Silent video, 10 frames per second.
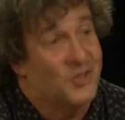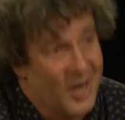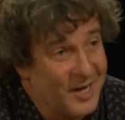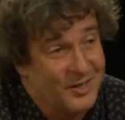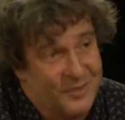
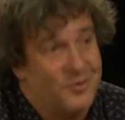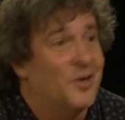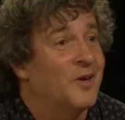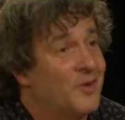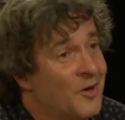change if you
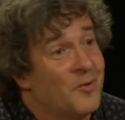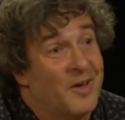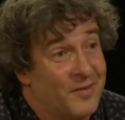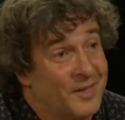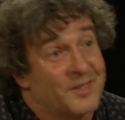don't know
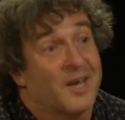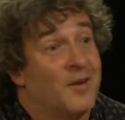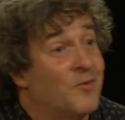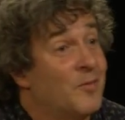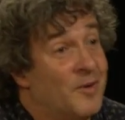where things
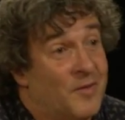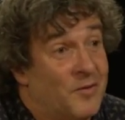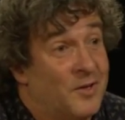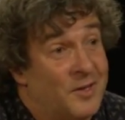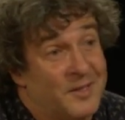came from in the
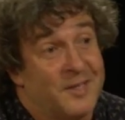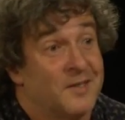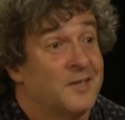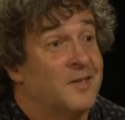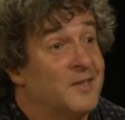first
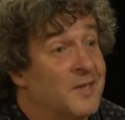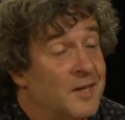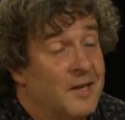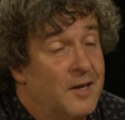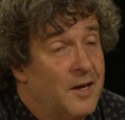instance.
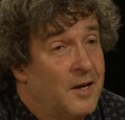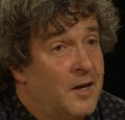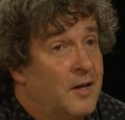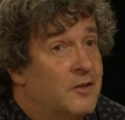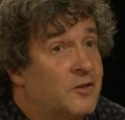
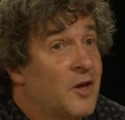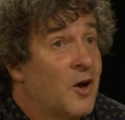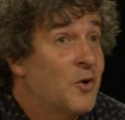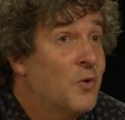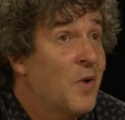
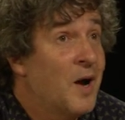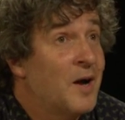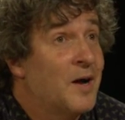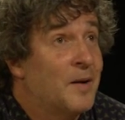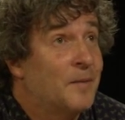
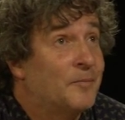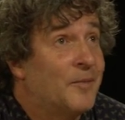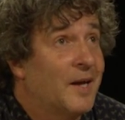So